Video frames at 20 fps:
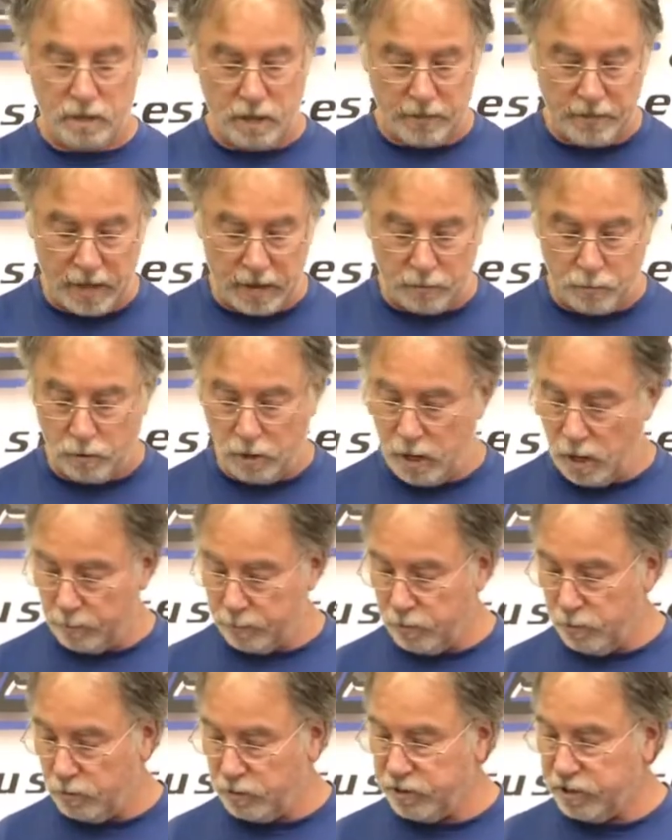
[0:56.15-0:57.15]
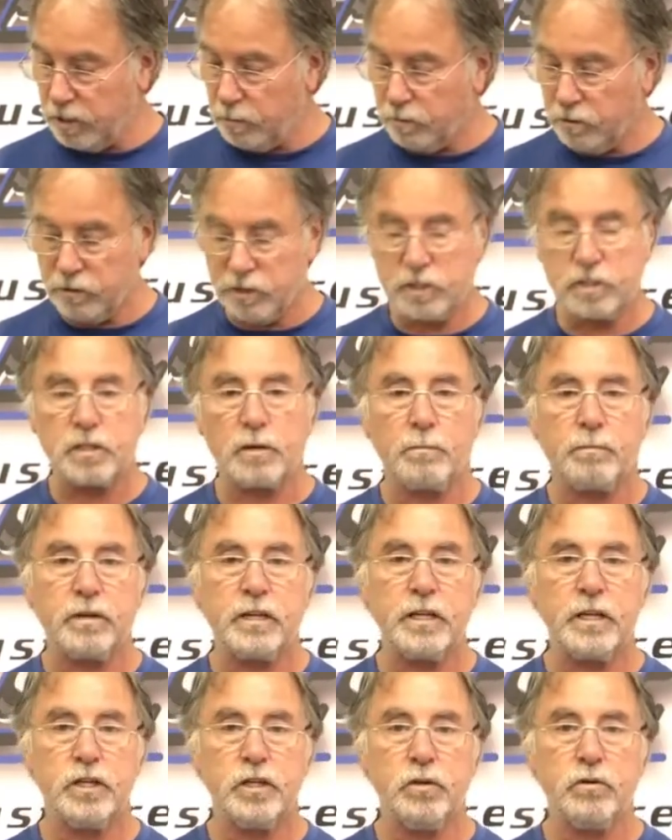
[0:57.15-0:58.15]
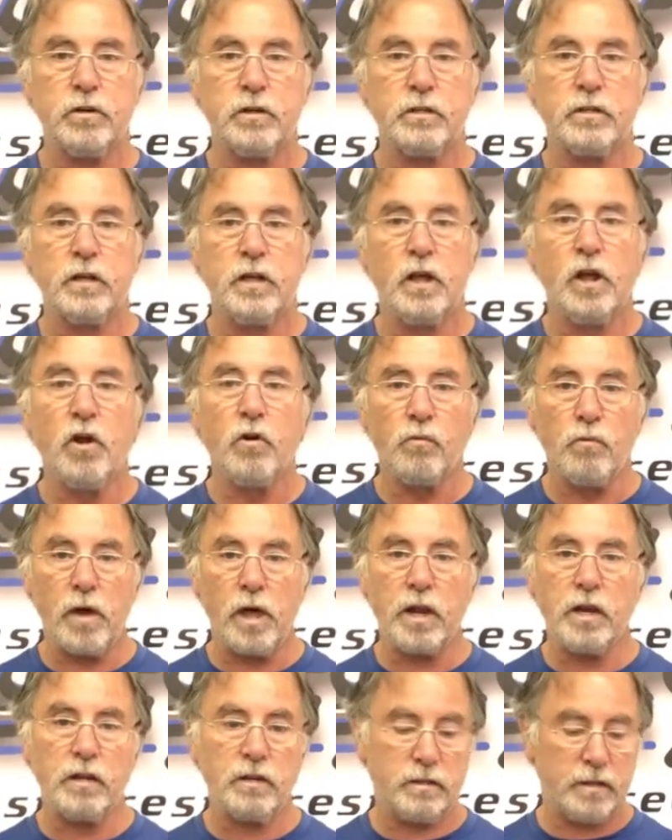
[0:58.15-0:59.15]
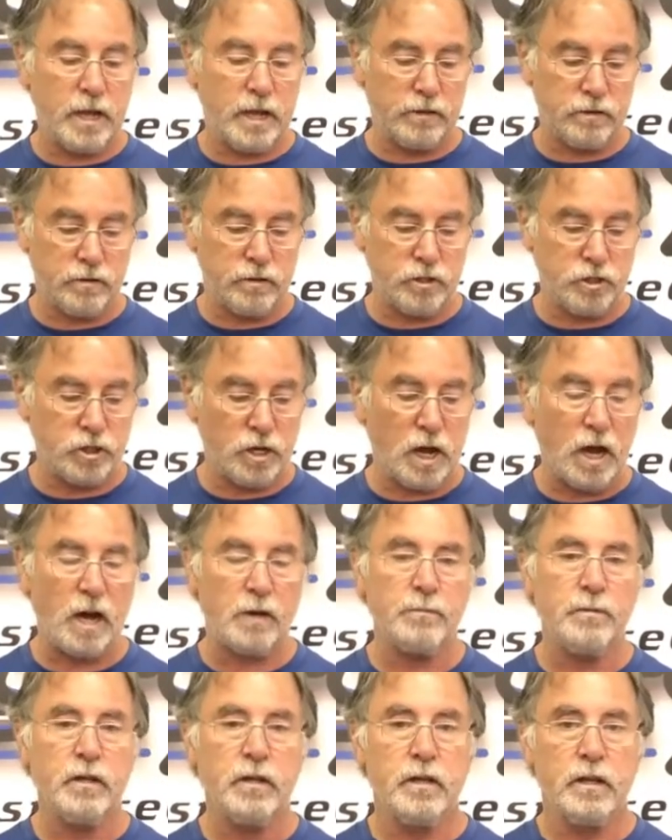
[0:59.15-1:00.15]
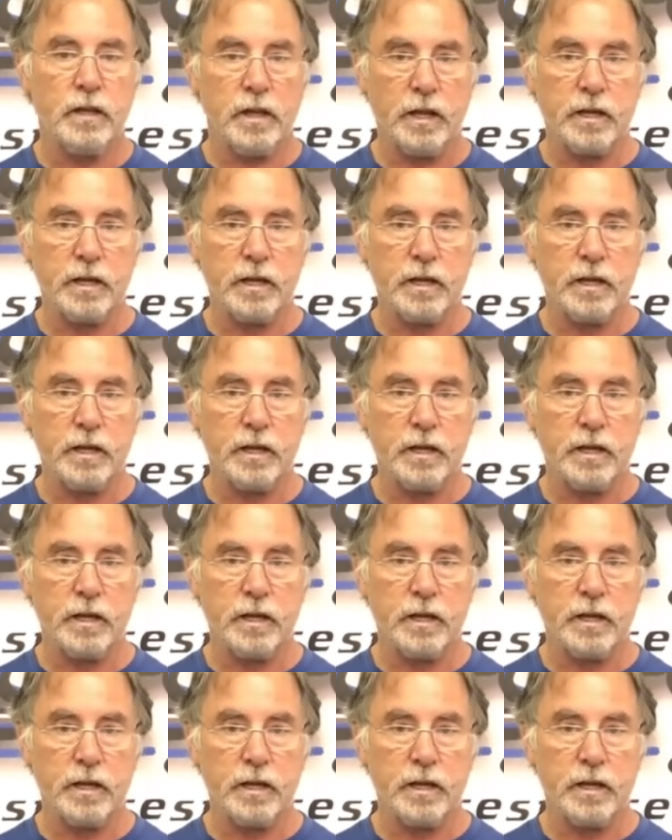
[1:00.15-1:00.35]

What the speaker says: And that will help you assemble this complete unit ready to take to the job